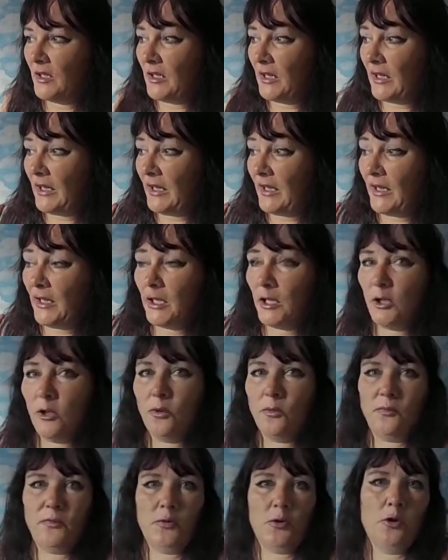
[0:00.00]
I
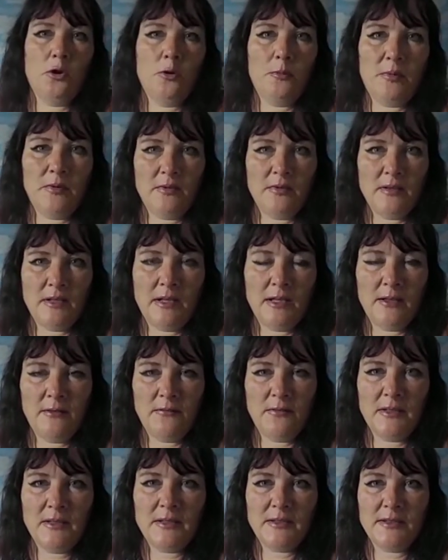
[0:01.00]
love Oban. I
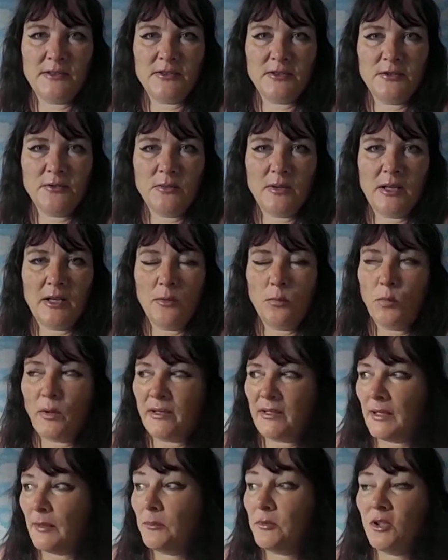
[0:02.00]
really do. And
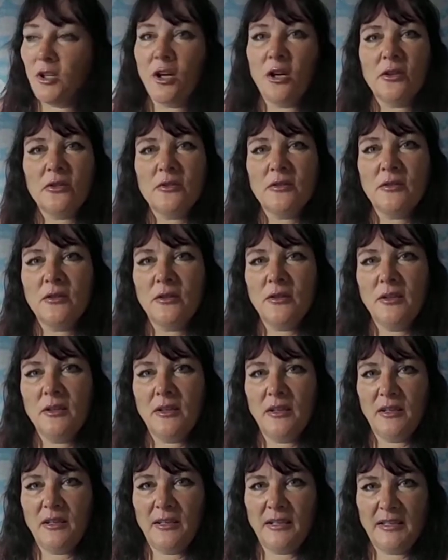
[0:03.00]
when I'm gone,
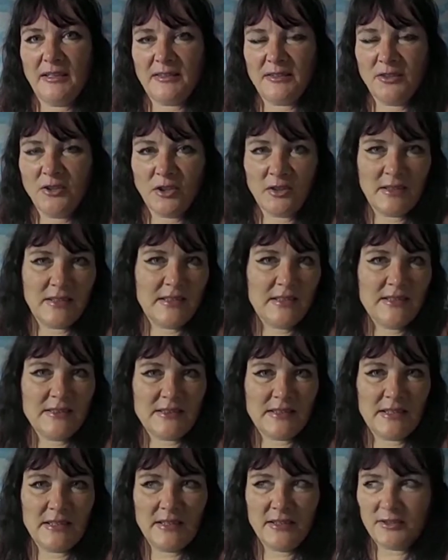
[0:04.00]
it is not
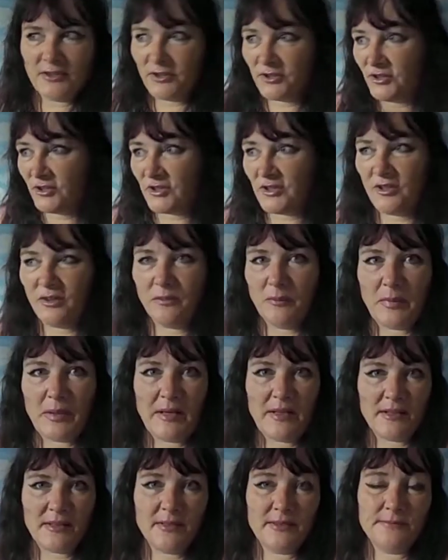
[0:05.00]
easy to just come
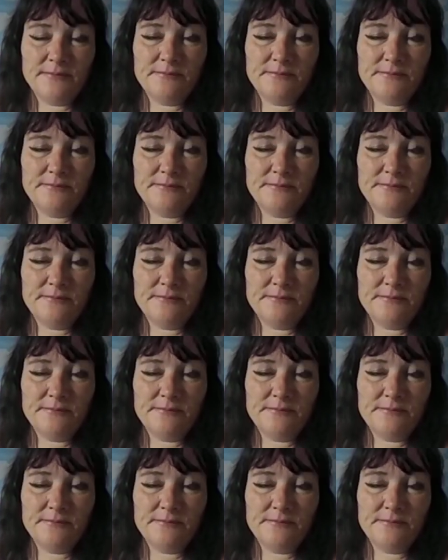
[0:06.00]
back.